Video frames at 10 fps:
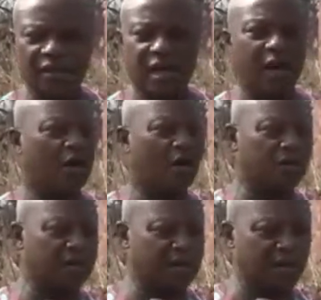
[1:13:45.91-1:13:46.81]
They are all
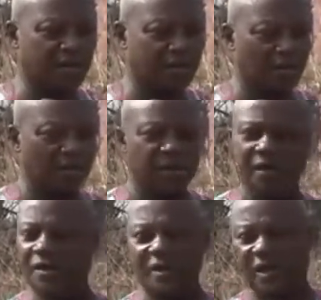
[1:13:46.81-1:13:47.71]
there now. The
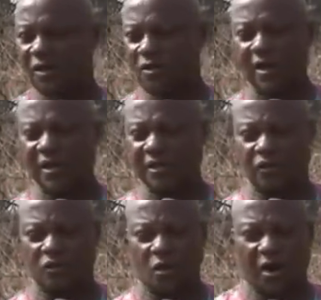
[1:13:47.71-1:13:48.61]
government didn't recognize the
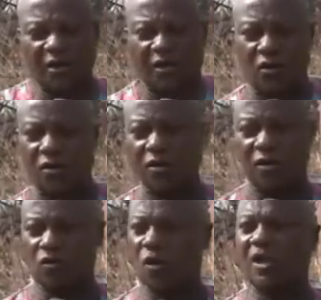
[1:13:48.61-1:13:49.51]
school and
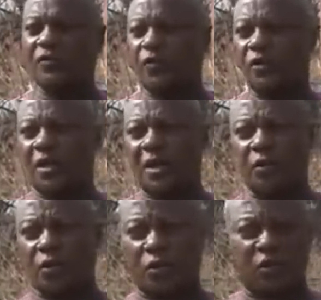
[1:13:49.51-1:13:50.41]
the school has fallen down
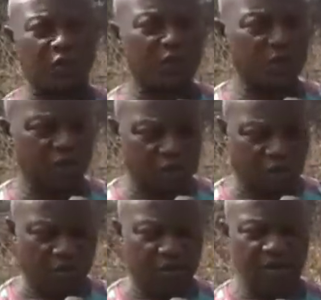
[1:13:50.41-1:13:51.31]
because the
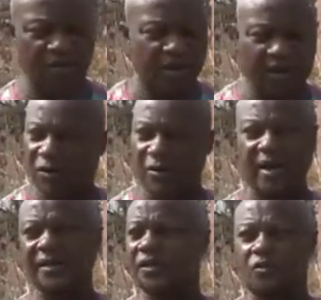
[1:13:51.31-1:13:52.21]
government never
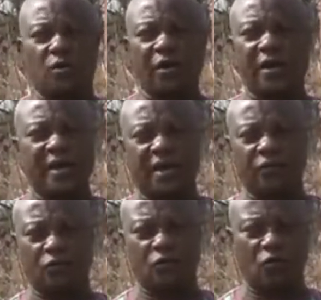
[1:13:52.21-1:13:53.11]
recognized the school again. Now.
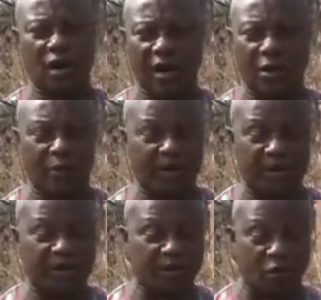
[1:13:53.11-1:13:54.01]
So we are now
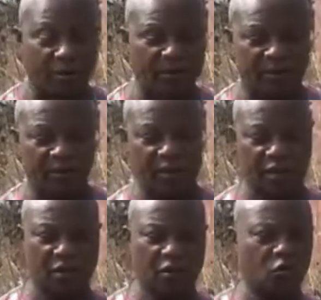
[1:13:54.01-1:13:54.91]
begging the government
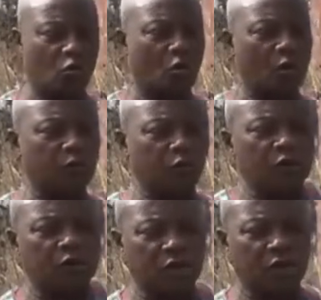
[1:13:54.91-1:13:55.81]
to come to
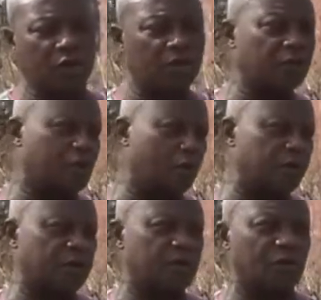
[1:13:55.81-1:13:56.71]
the aid of the
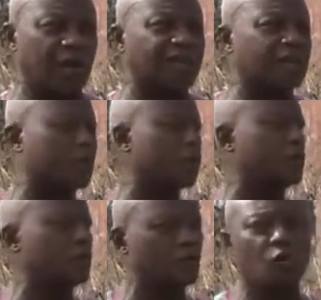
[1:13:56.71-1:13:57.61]
community so that
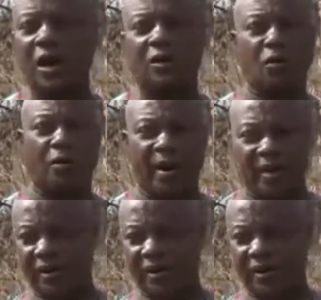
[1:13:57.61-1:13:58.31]
the school can come back.